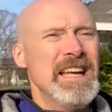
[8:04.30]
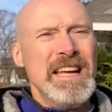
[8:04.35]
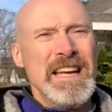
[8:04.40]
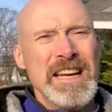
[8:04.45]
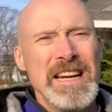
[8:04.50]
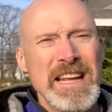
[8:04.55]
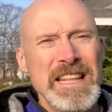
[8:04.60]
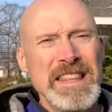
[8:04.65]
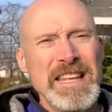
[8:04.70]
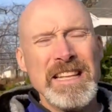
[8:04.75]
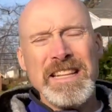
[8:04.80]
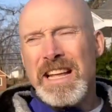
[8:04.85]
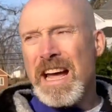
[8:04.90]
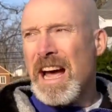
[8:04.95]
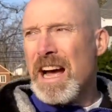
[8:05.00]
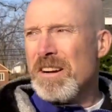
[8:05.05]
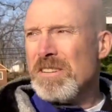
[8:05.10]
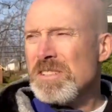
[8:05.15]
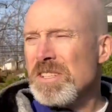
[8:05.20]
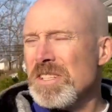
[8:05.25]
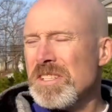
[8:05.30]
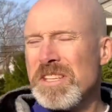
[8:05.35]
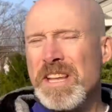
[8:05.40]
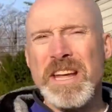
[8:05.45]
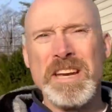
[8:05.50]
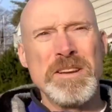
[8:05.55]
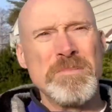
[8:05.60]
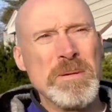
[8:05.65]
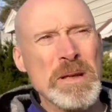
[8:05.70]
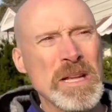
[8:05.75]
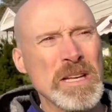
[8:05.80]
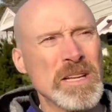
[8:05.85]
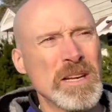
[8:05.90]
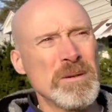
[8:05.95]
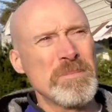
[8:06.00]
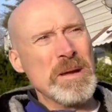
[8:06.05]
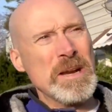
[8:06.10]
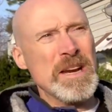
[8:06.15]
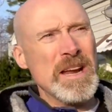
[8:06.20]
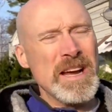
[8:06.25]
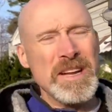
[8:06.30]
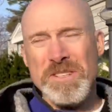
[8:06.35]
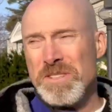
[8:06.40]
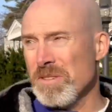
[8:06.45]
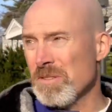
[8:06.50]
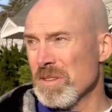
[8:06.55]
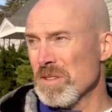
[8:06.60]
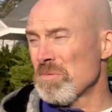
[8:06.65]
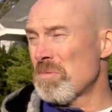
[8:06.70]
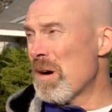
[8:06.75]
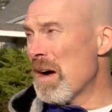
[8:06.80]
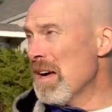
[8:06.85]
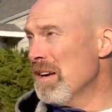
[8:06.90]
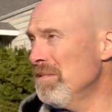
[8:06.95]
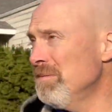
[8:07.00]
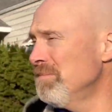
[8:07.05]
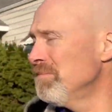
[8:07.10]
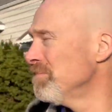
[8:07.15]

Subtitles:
And I think the houses tend to be a little bit nicer as well.